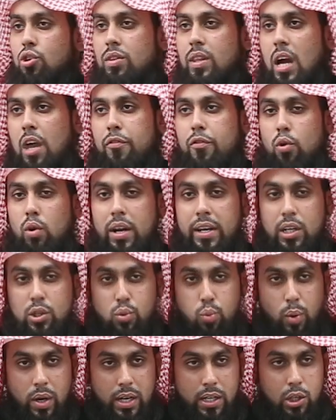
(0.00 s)
So therefore, let
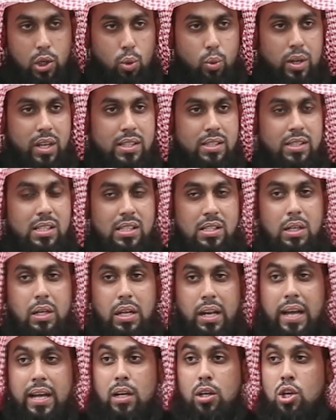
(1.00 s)
us work towards this
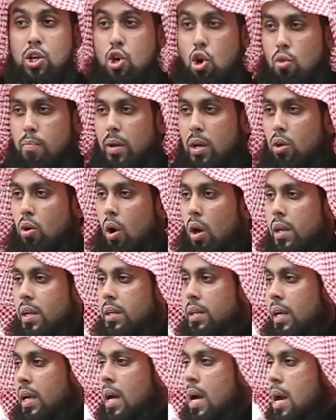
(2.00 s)
great noble
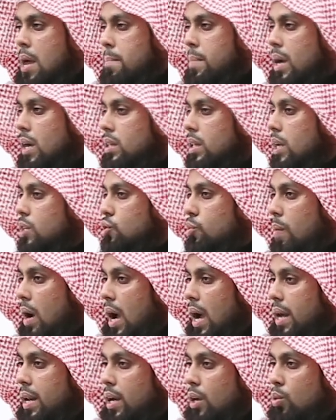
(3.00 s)
quality. May Allah
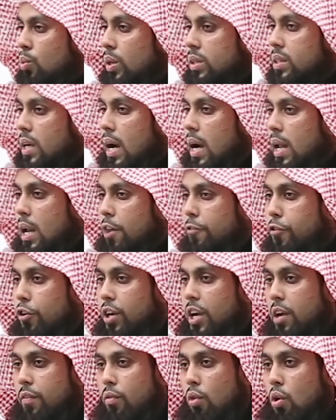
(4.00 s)
subhanahu wa ta'ala
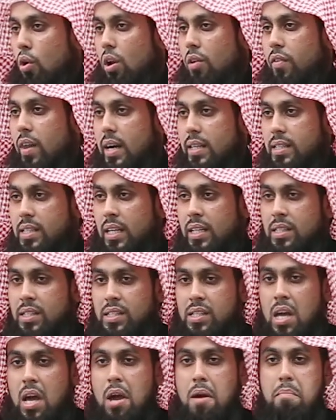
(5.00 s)
forgive all of our
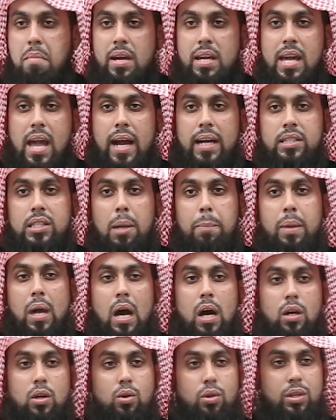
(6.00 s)
sins. May He accept
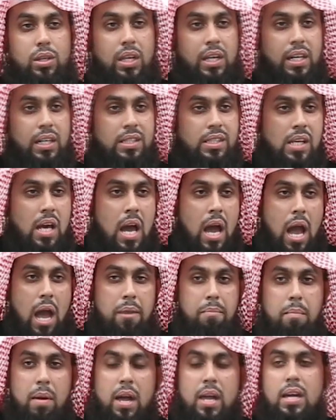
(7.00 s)
our good deeds,
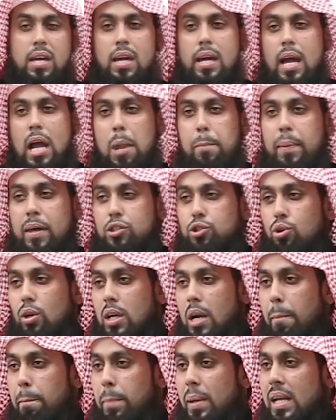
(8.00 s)
and may He help us to
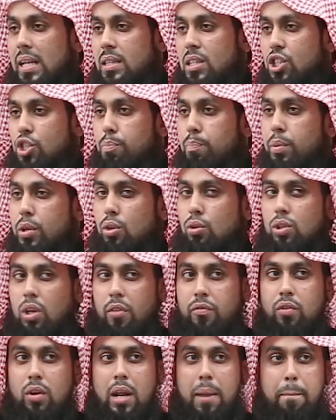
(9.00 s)
complete this
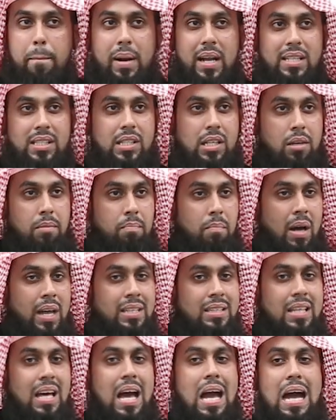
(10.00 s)
beautiful and blessed
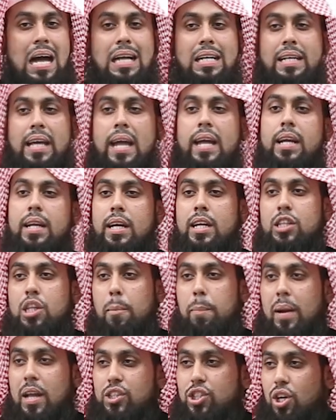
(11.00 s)
month, attaining
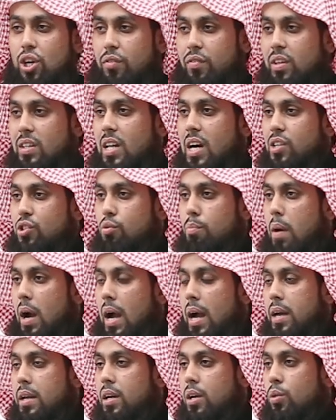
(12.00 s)
the pleasure of Allah
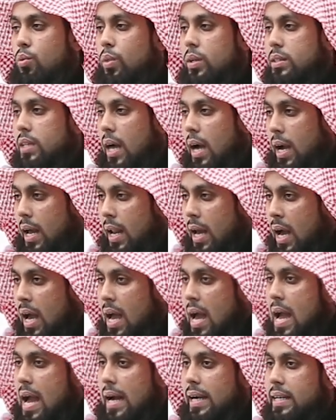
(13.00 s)
subhanahu wa ta'ala,
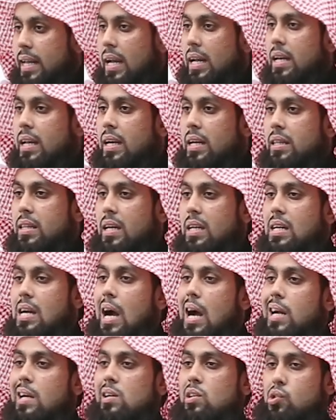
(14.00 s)
attaining the
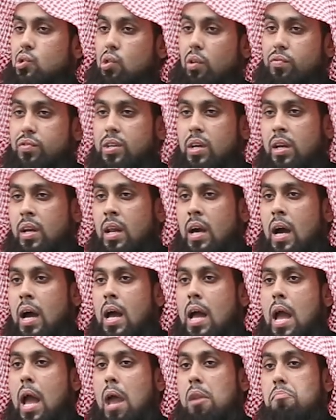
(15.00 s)
gardens of
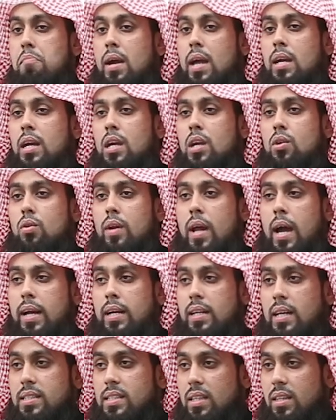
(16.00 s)
Jannah. And may He
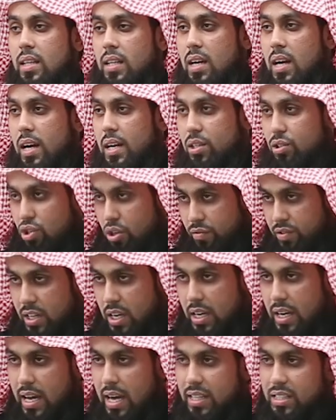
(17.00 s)
unite us in the gardens of
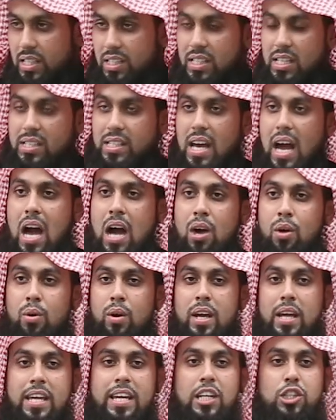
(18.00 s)
Jannah, just as
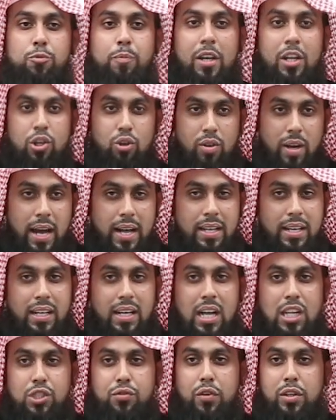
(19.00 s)
how He has been
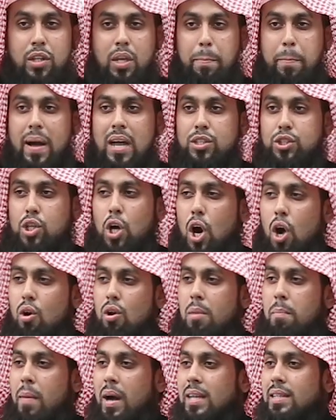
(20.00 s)
uniting us for the past
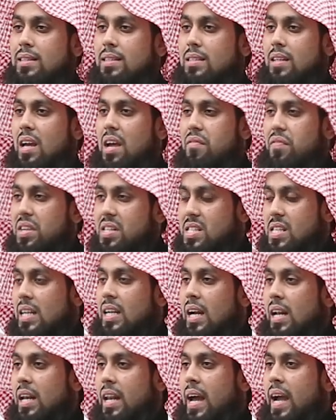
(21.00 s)
whole month, every
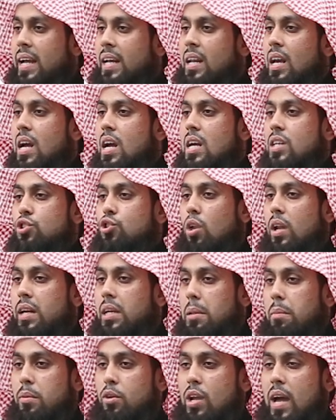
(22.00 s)
single night. So let
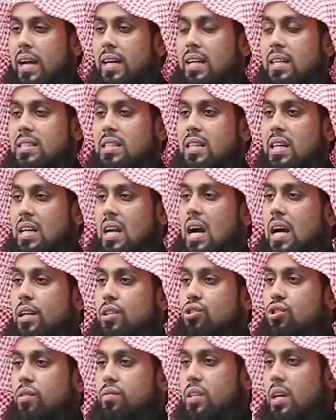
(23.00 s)
Him unite us in the
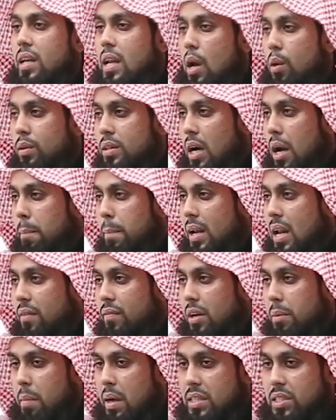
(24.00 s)
gardens of Jannah with our
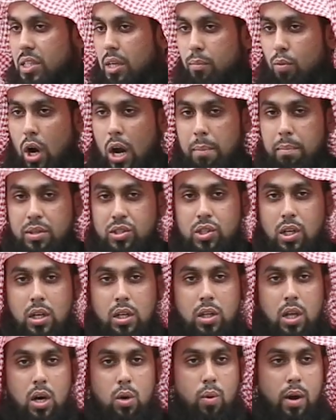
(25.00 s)
beloved Master Muhammad
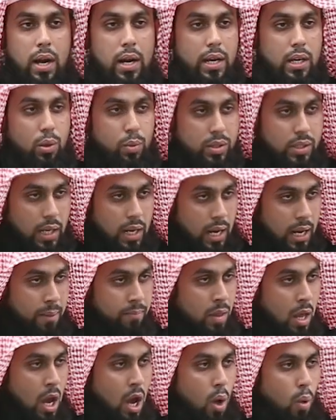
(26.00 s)
sallallahu alayhi wa
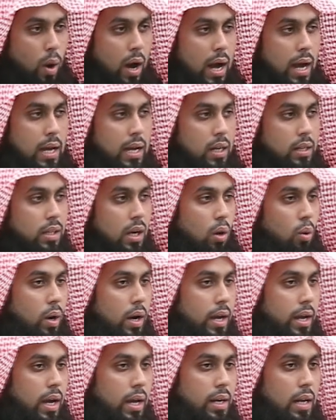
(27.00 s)
sallam. Wa akhir
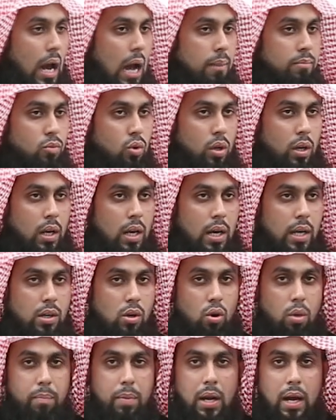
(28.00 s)
da'waya an
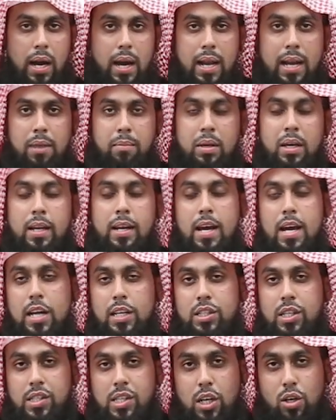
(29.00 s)
alhamdulillahi rabbil alameen.
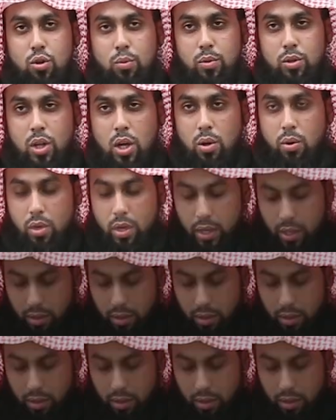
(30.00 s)
Jazakumullahu